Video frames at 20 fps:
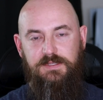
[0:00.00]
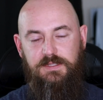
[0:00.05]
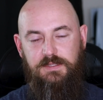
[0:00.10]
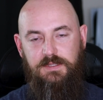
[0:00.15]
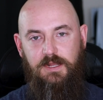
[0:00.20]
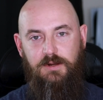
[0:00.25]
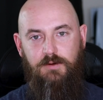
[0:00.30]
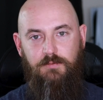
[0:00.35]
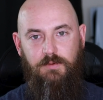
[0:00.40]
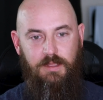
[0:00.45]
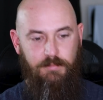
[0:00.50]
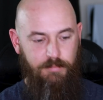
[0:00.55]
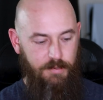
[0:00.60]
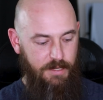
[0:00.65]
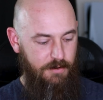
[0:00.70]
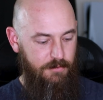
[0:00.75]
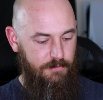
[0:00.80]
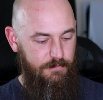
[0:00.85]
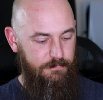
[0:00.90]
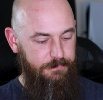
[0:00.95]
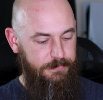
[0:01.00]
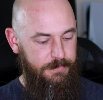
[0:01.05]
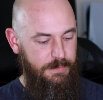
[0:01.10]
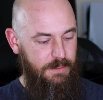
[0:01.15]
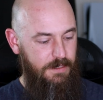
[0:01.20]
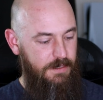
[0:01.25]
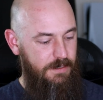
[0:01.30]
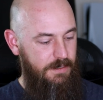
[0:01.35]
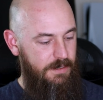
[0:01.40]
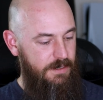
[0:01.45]
and that'll wipe out,
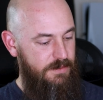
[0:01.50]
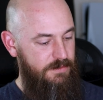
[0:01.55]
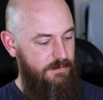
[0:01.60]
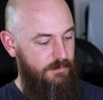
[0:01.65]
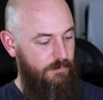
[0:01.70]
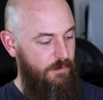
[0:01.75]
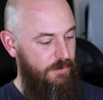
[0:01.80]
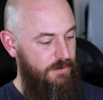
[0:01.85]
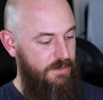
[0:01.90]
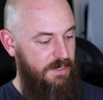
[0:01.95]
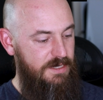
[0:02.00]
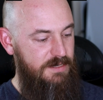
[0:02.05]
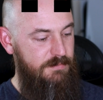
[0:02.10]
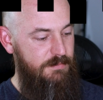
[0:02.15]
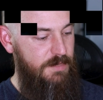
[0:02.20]
and there weren't any